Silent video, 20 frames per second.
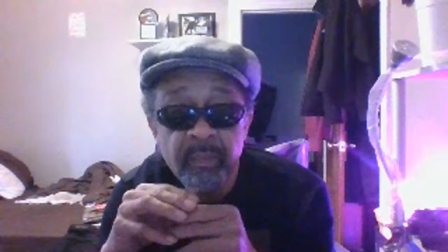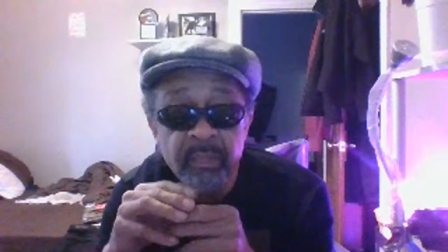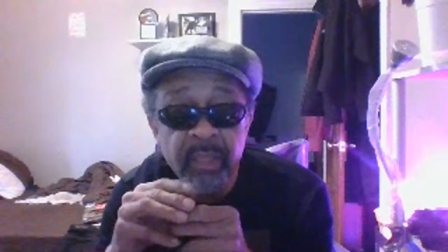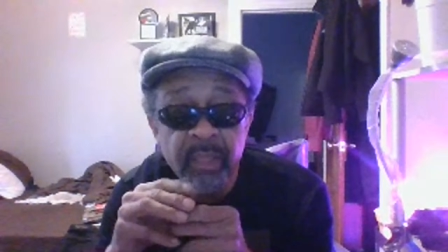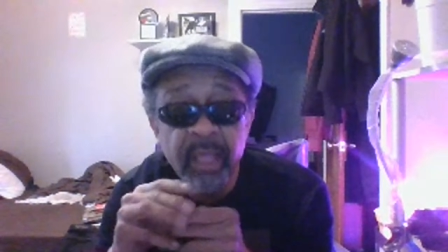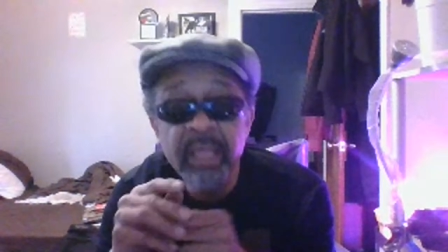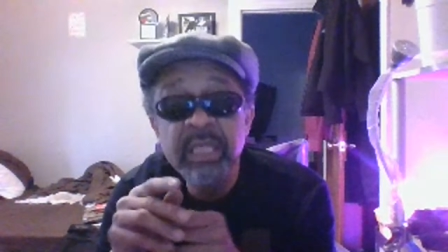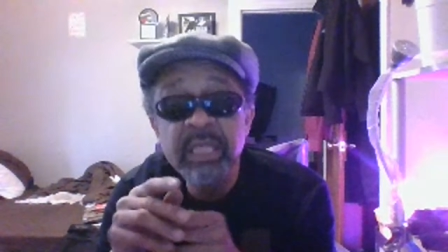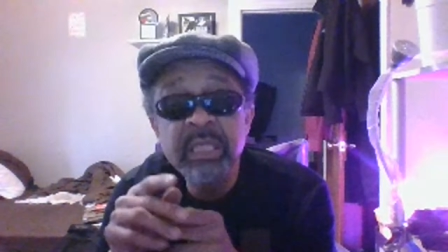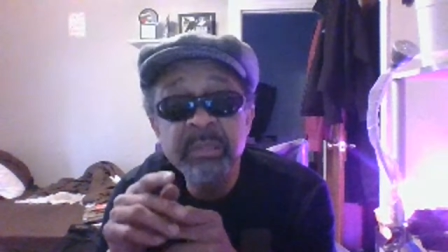
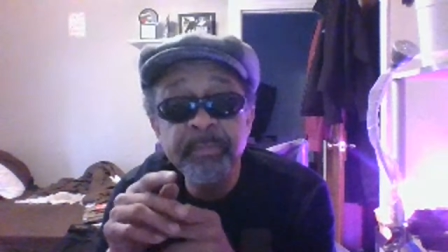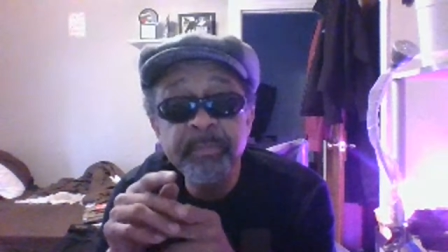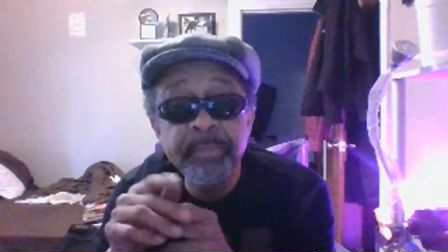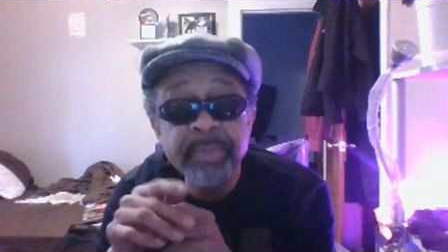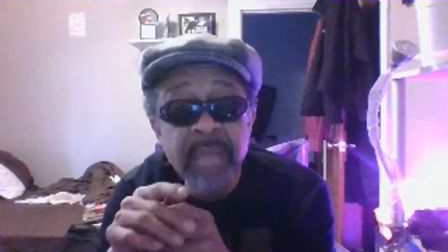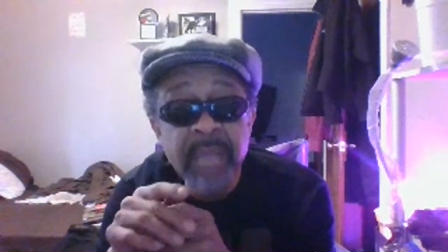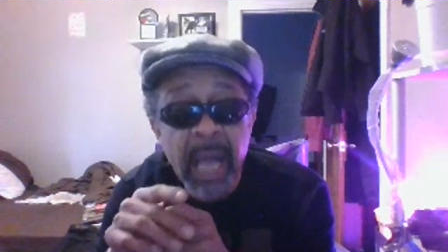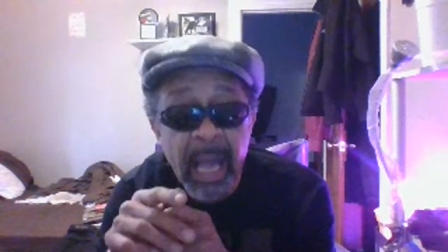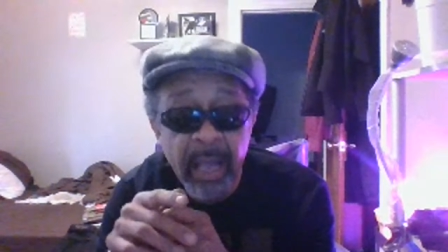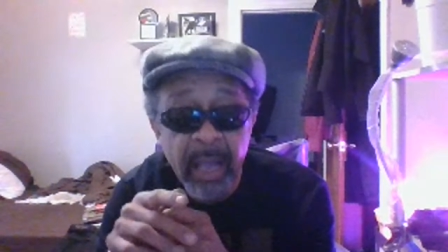They
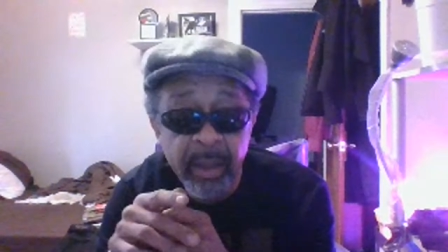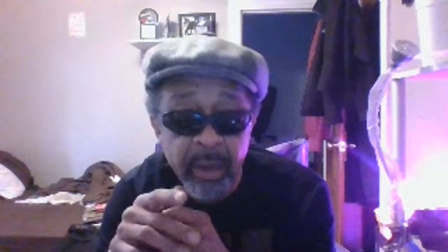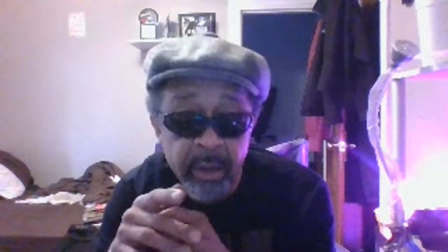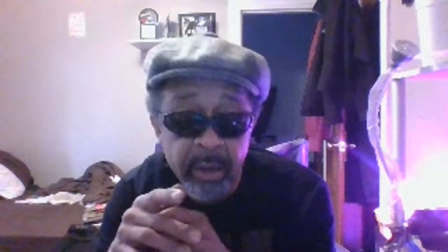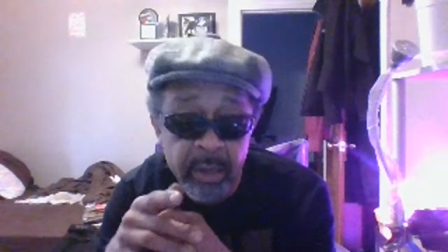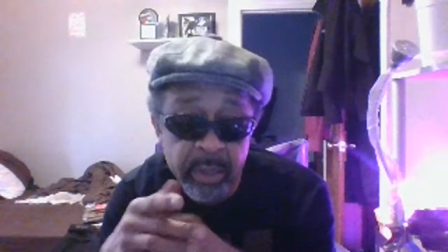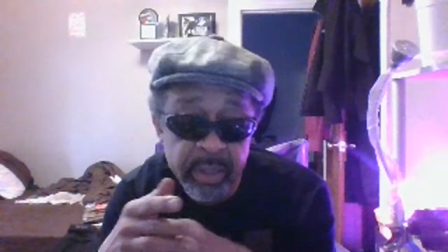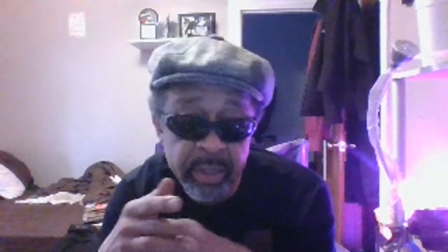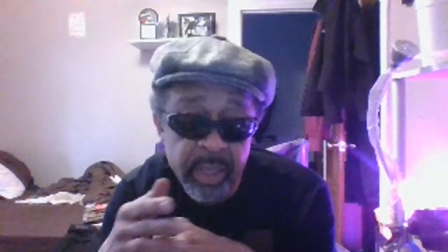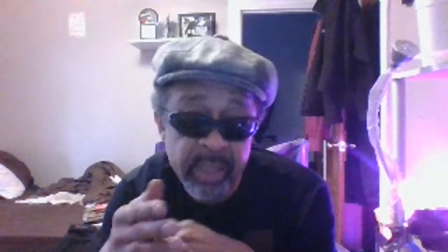
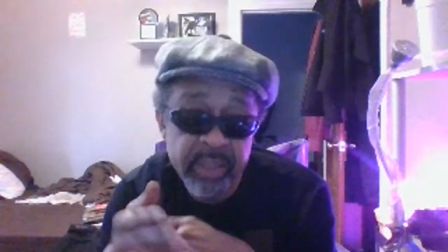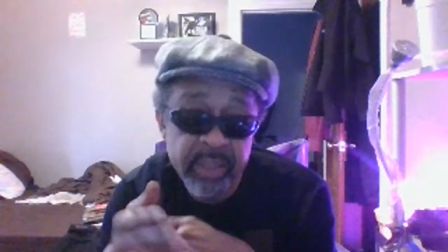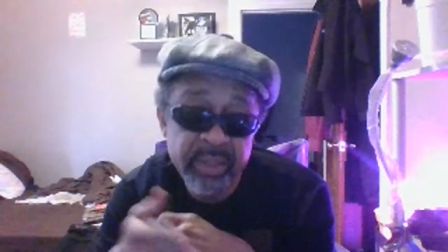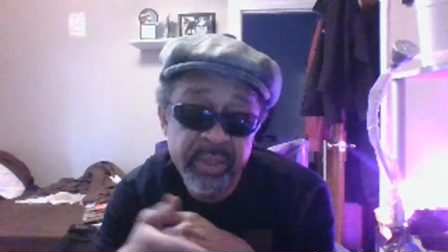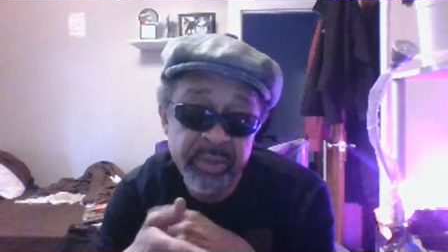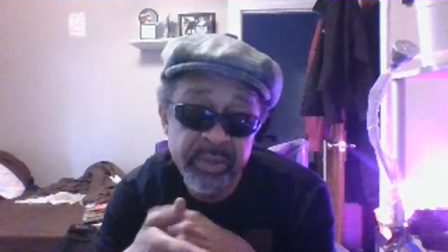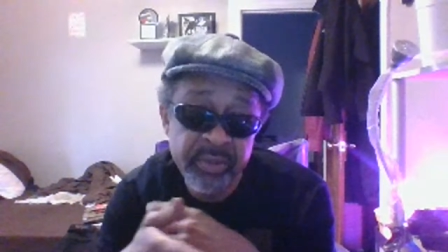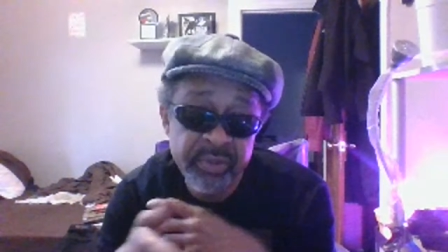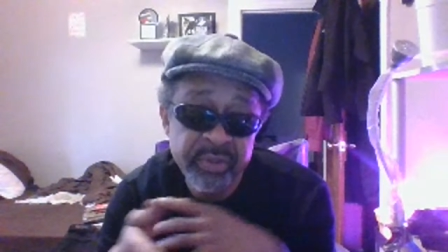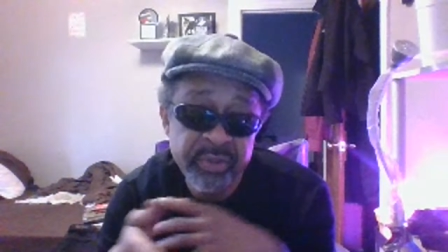splattered
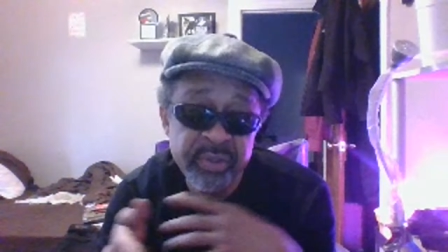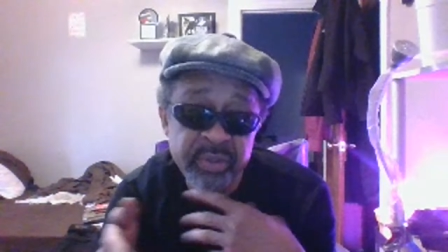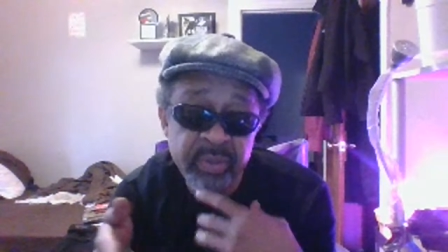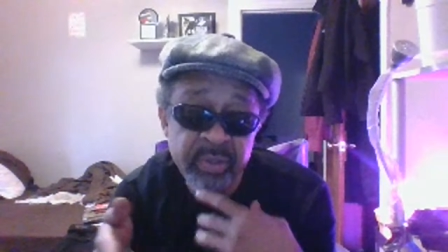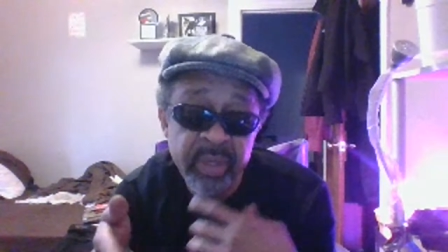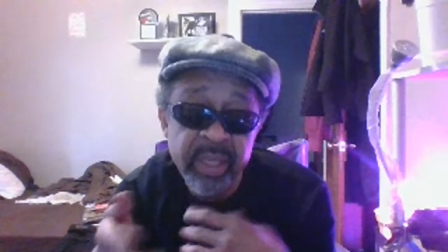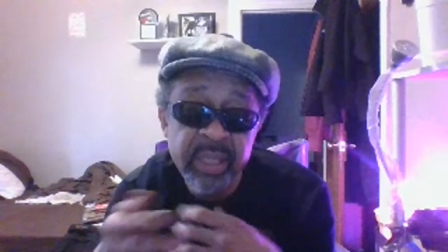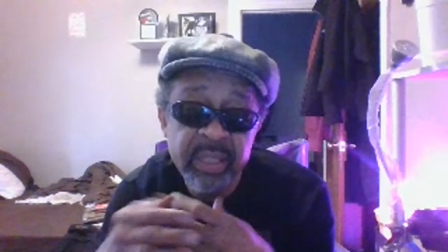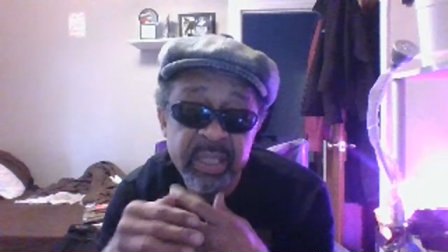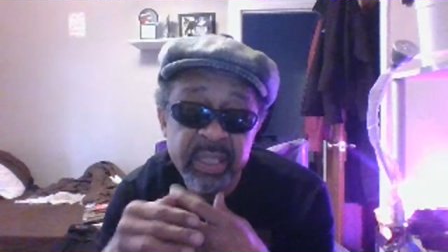onto the
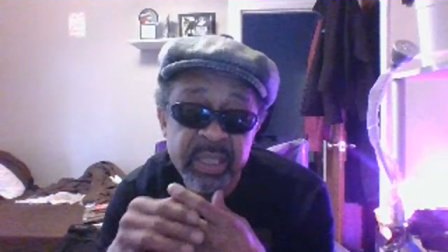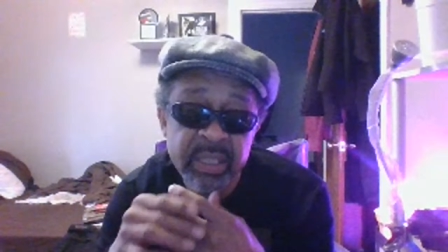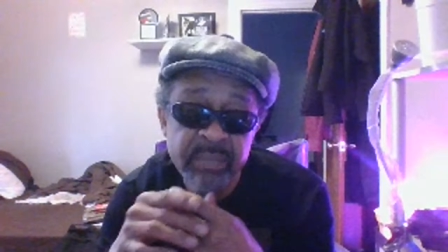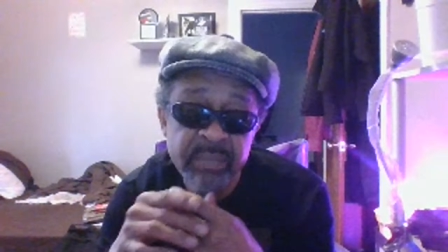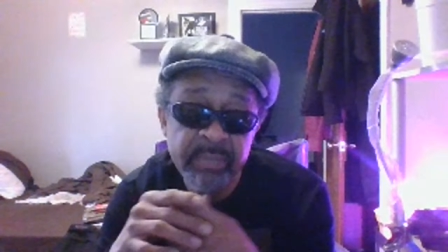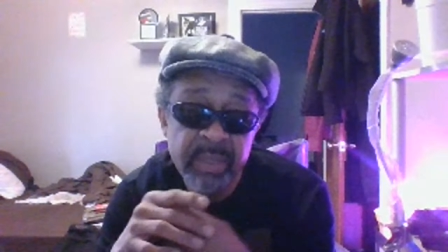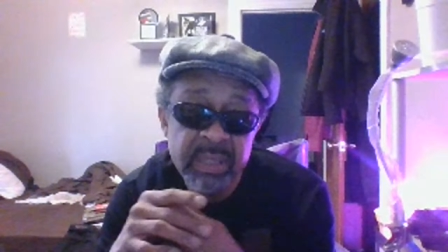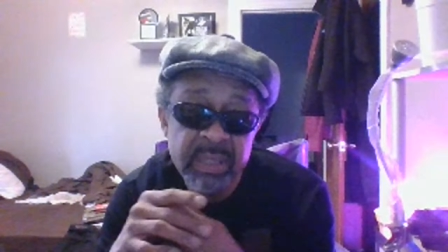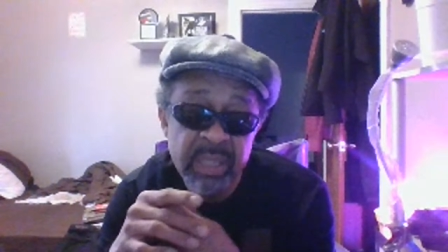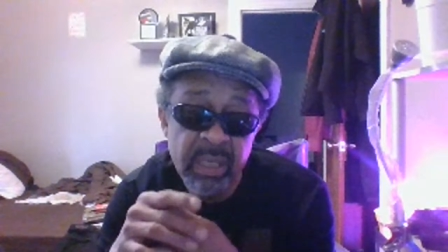streets
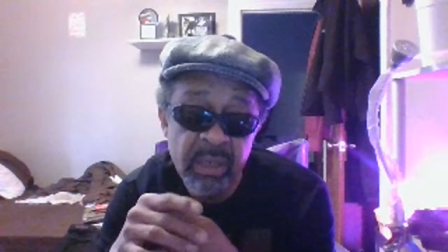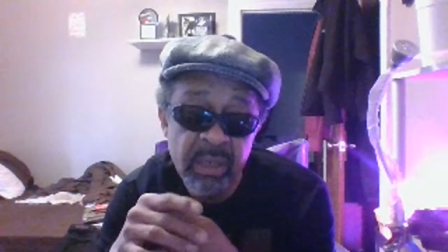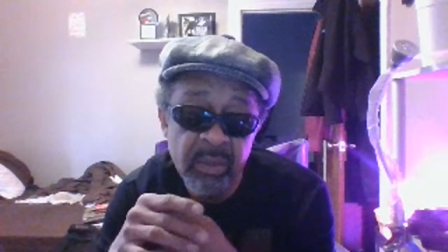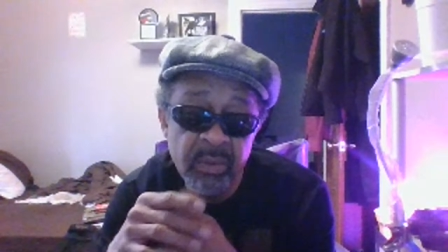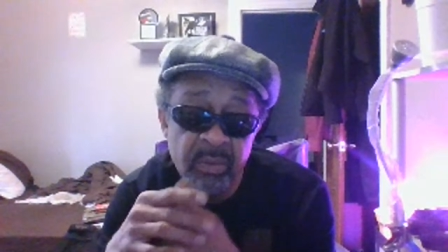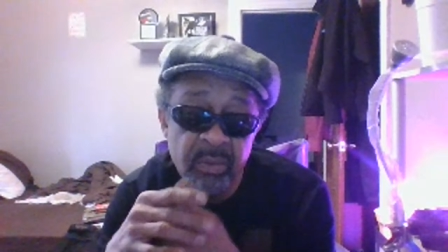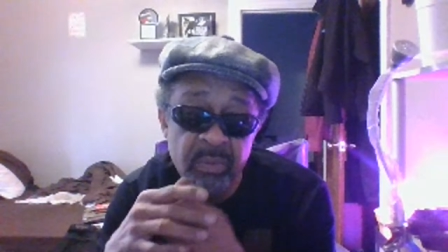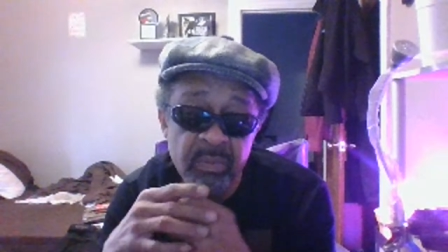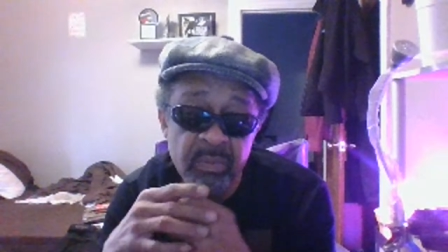below.